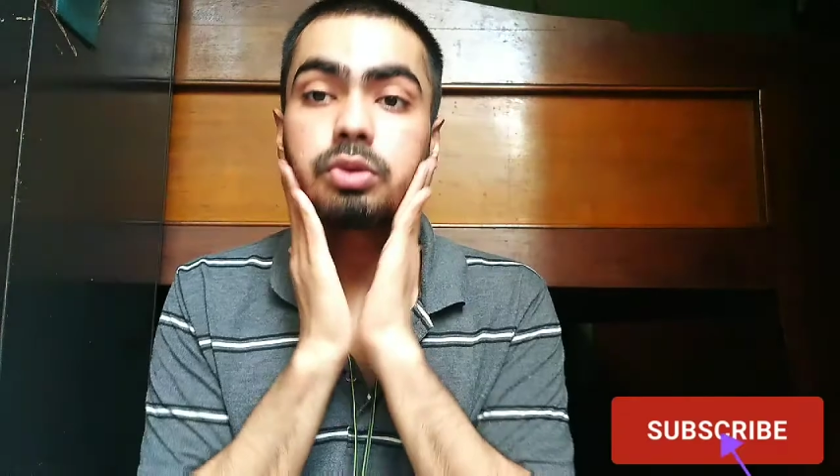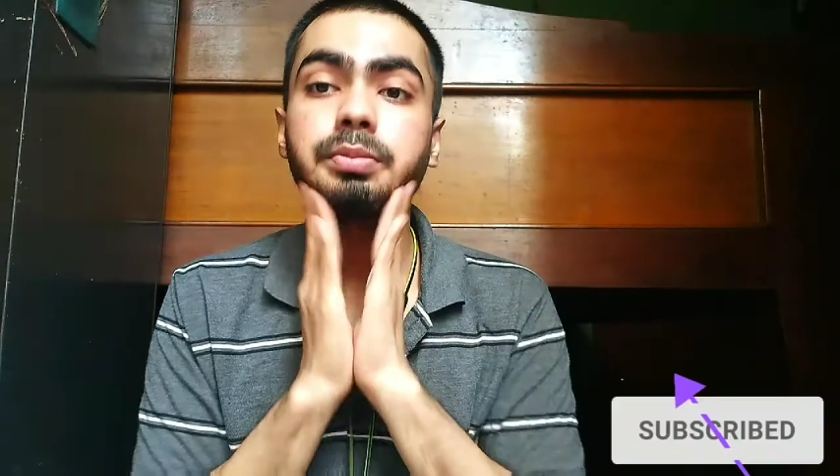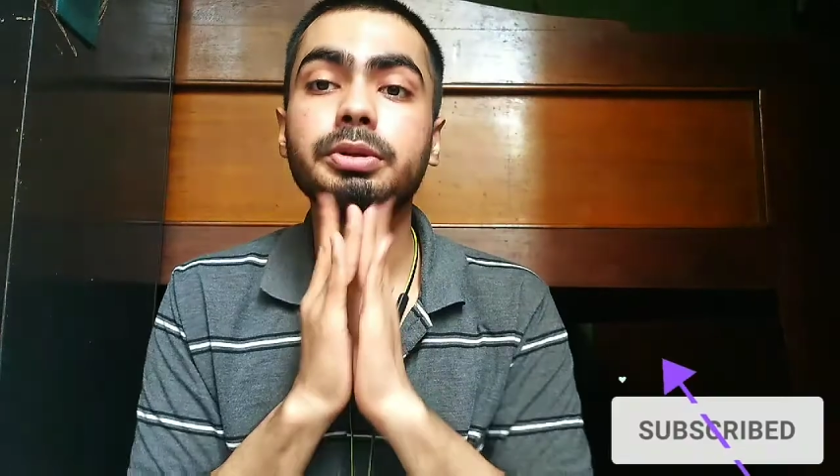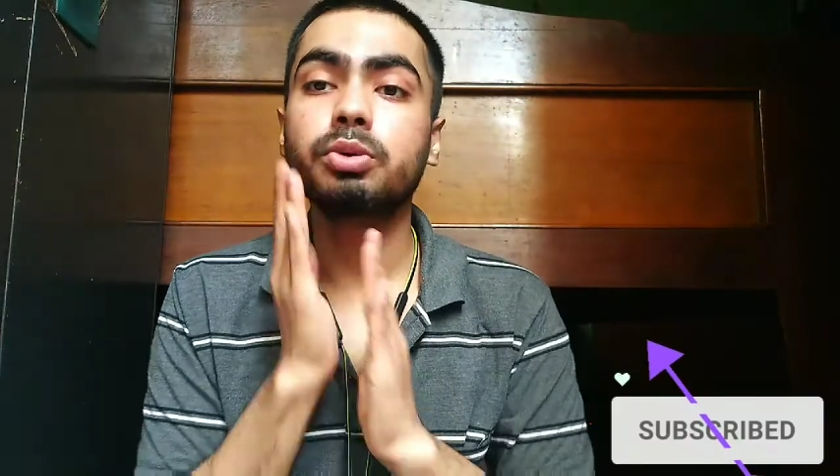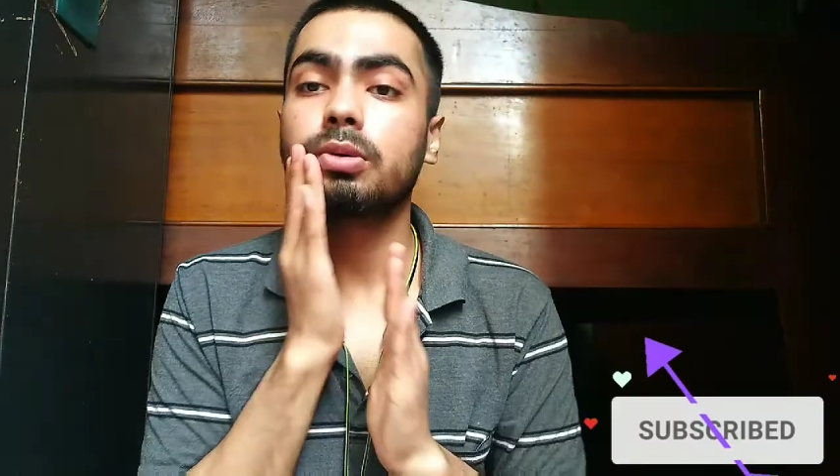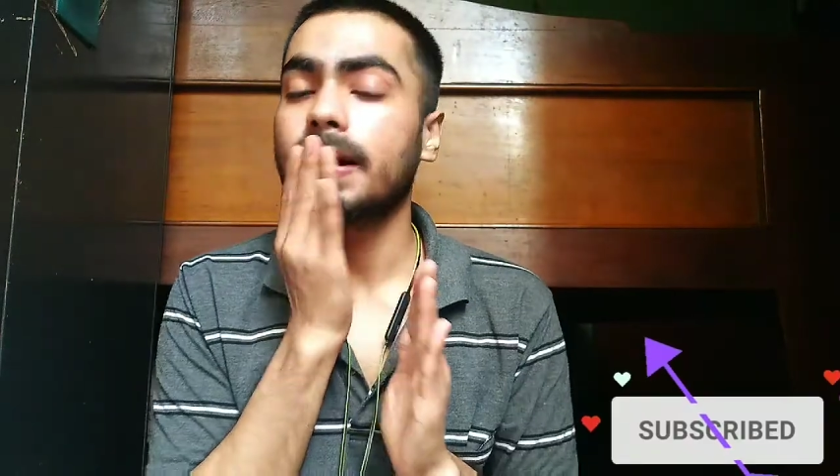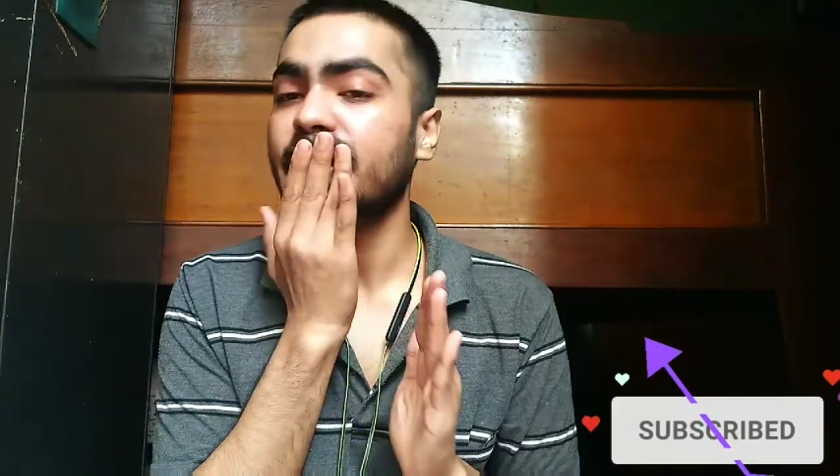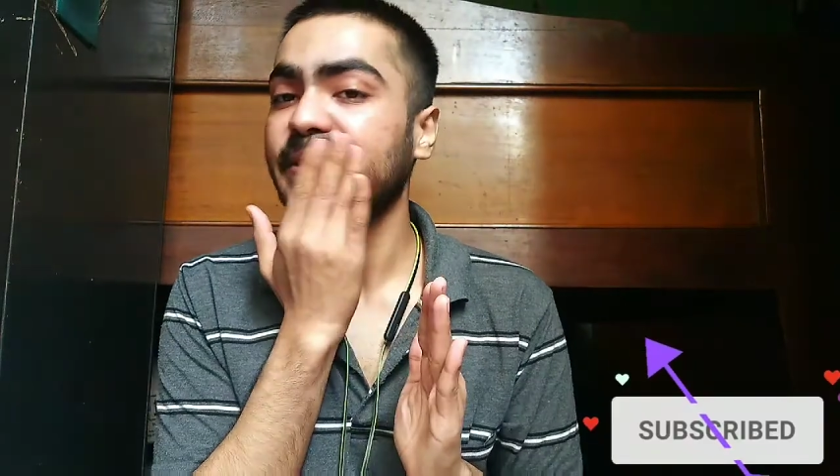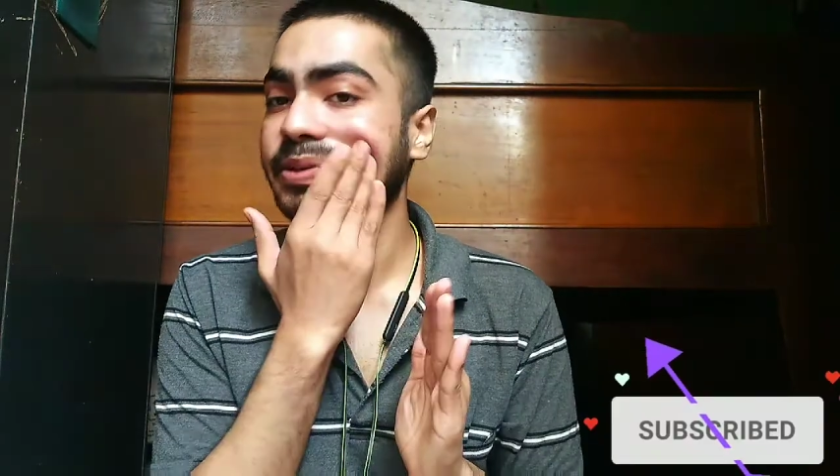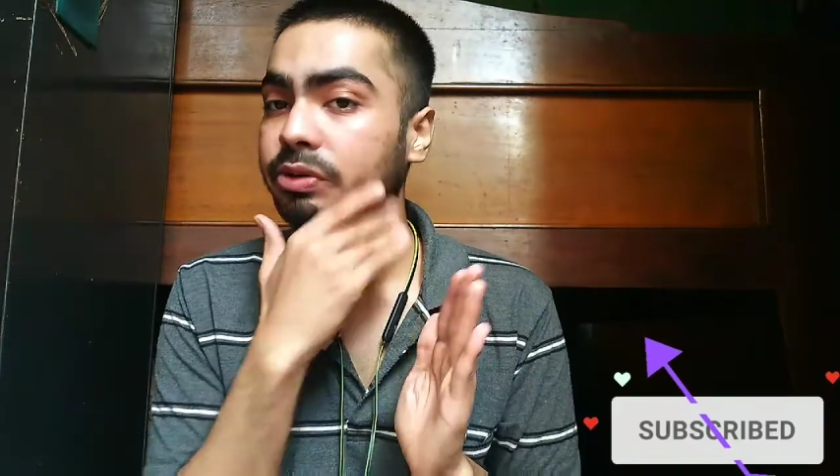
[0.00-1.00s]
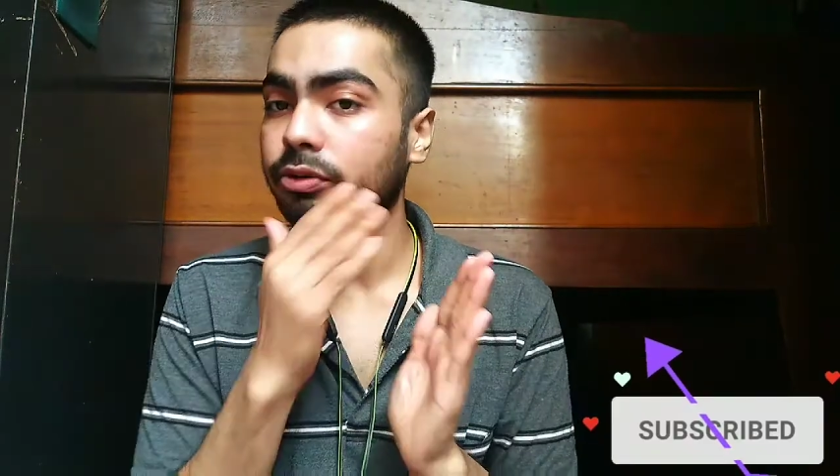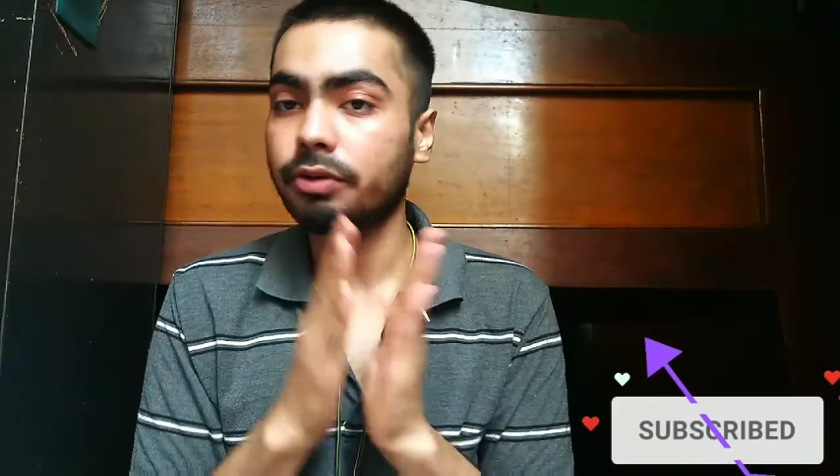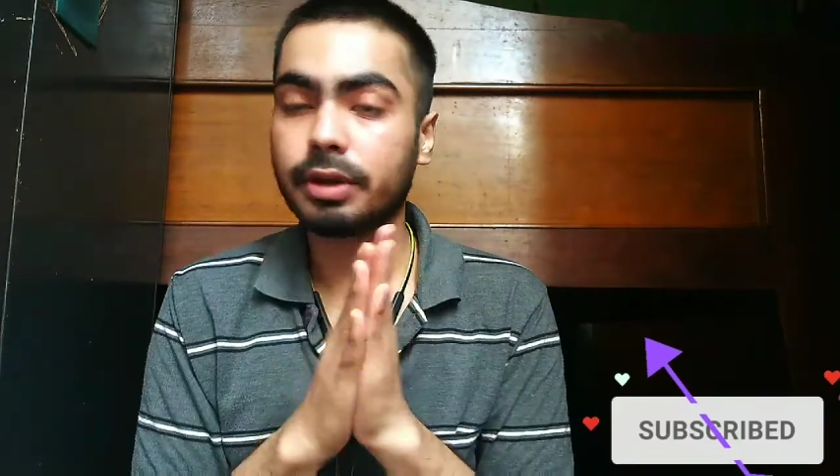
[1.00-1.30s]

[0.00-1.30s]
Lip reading: Don't be too harsh on your